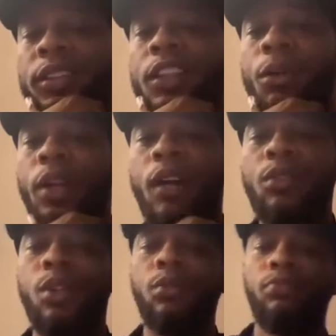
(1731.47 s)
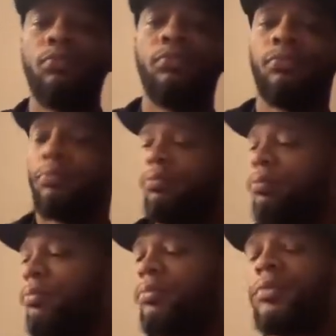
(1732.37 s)
They know what I wrote.
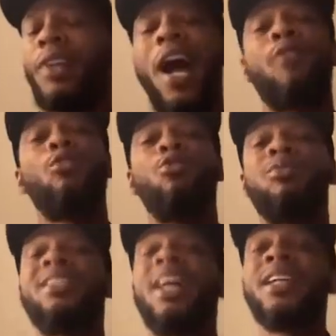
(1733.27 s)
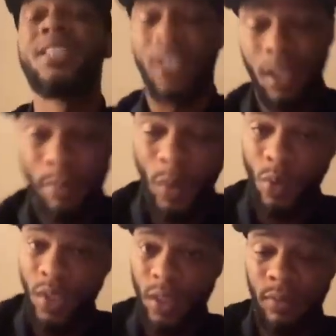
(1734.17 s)
I wrote tons of her
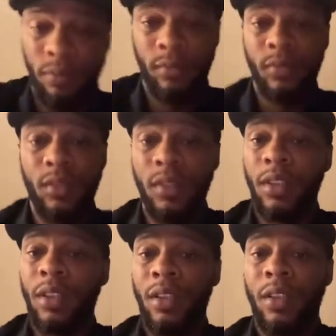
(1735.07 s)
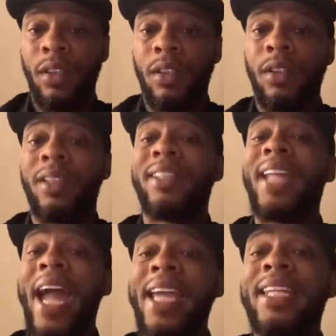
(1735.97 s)
music.
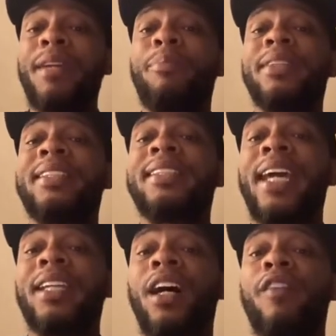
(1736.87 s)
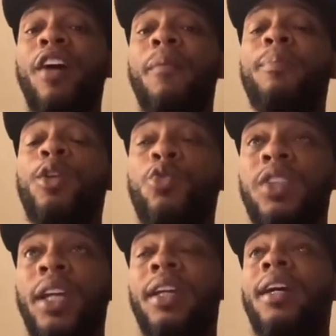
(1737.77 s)
90% of her
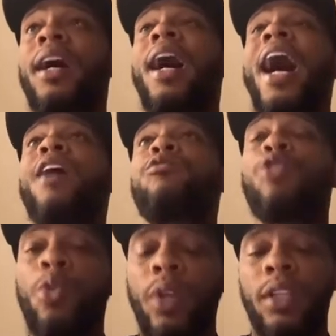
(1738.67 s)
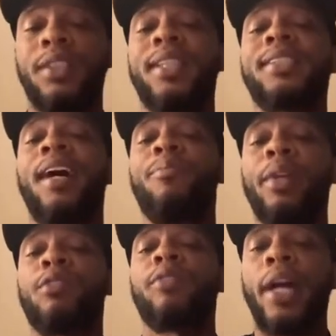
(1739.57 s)
music, I wrote it since I've
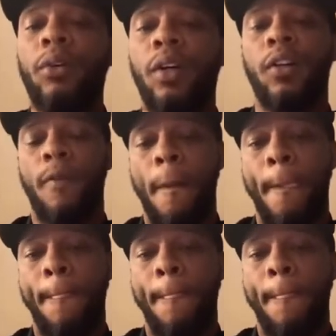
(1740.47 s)
been around her.